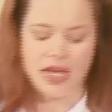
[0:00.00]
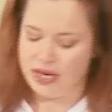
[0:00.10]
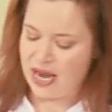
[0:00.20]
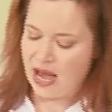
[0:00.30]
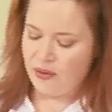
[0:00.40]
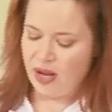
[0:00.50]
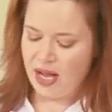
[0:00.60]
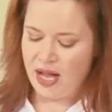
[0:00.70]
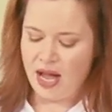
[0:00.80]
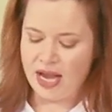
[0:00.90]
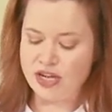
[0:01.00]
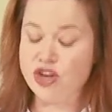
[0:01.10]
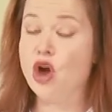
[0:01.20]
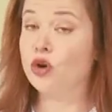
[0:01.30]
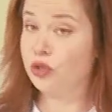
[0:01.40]
Now, I
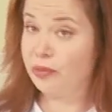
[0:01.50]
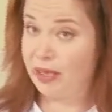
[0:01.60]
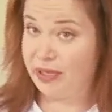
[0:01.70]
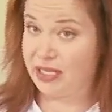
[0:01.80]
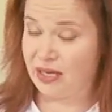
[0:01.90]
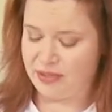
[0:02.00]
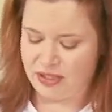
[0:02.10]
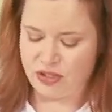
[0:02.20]
know you may be tempted